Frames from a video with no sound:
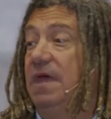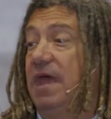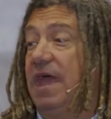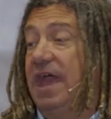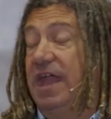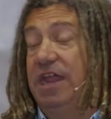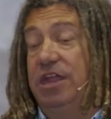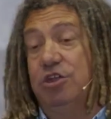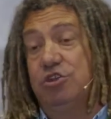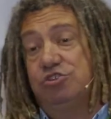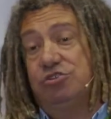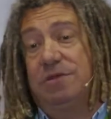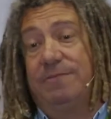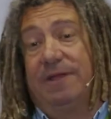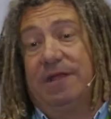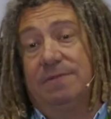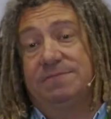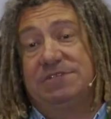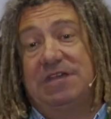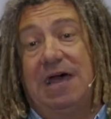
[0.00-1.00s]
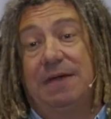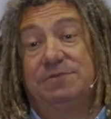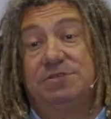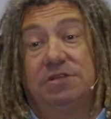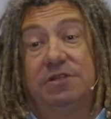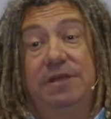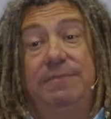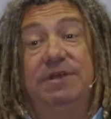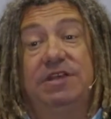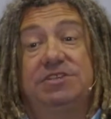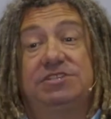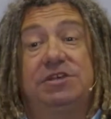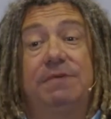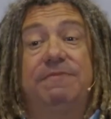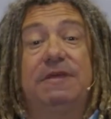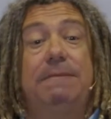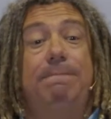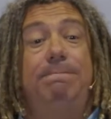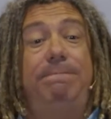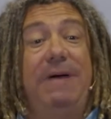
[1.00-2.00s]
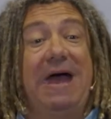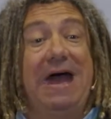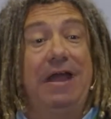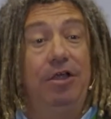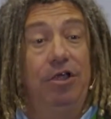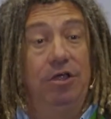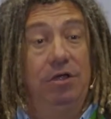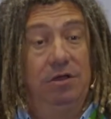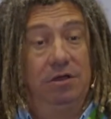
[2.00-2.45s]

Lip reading: and it usually becomes obsolete because something better